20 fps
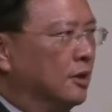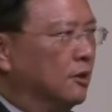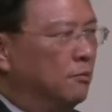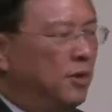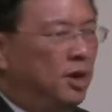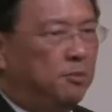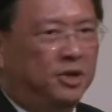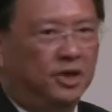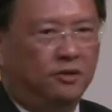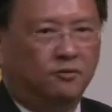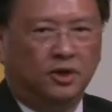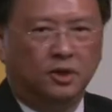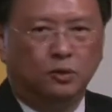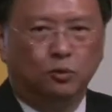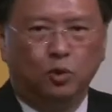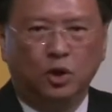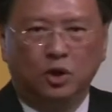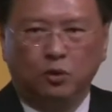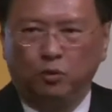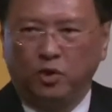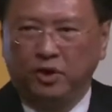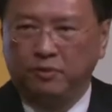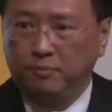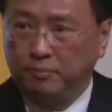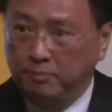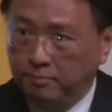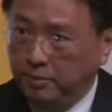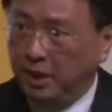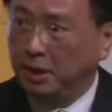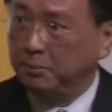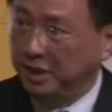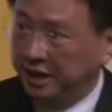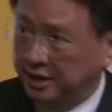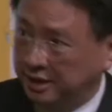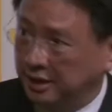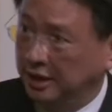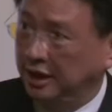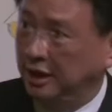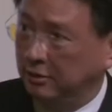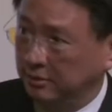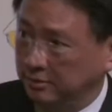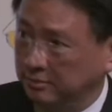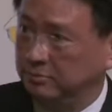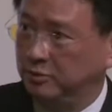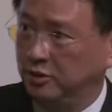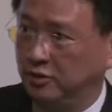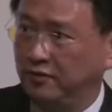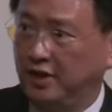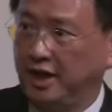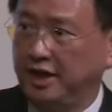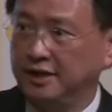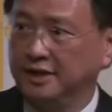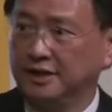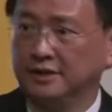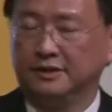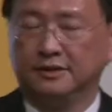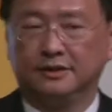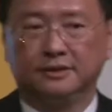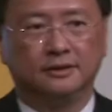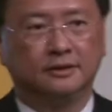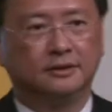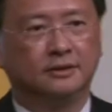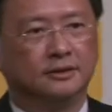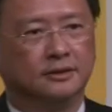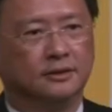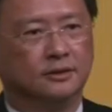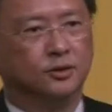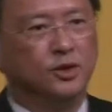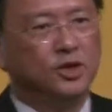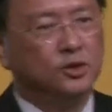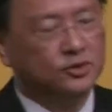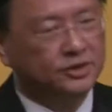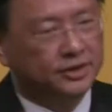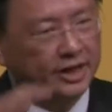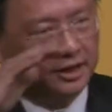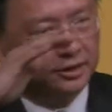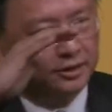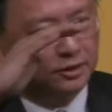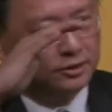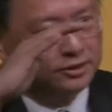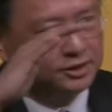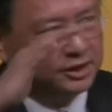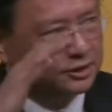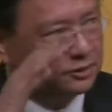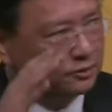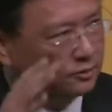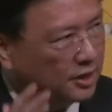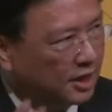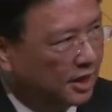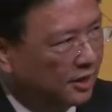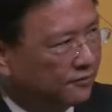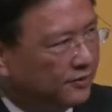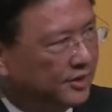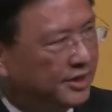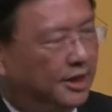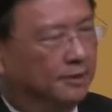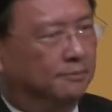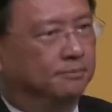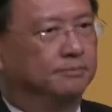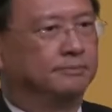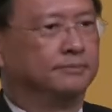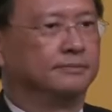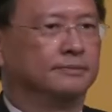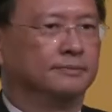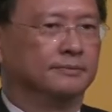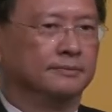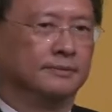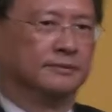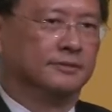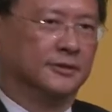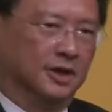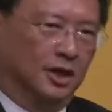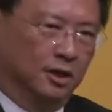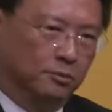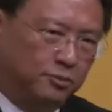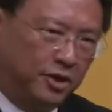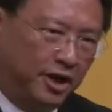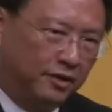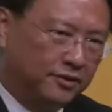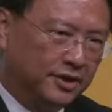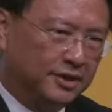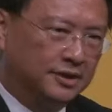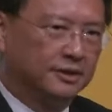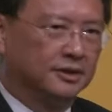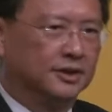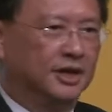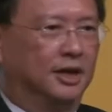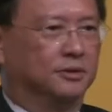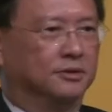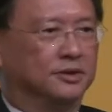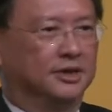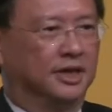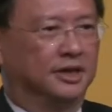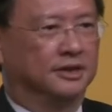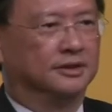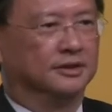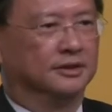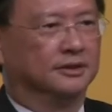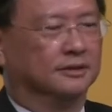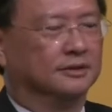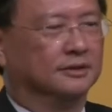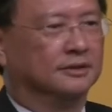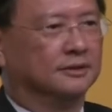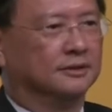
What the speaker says: maybe even work with public cloud providers to use technology to carve it up, a private cloud section.